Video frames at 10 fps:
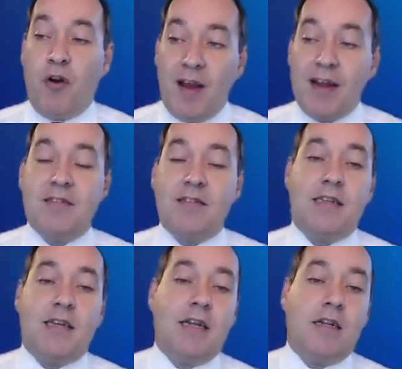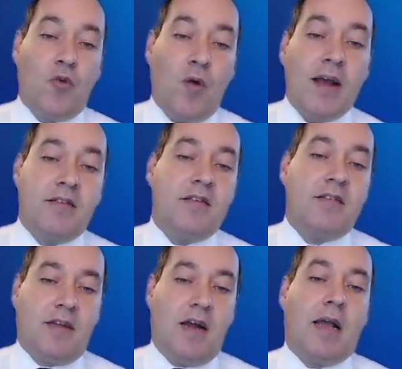provides data in
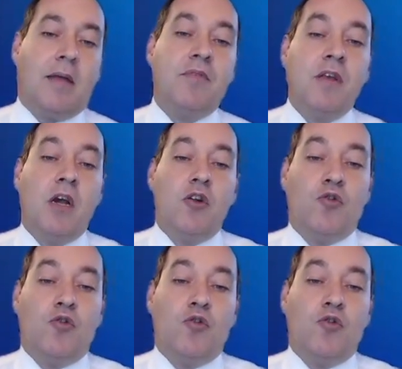crisis times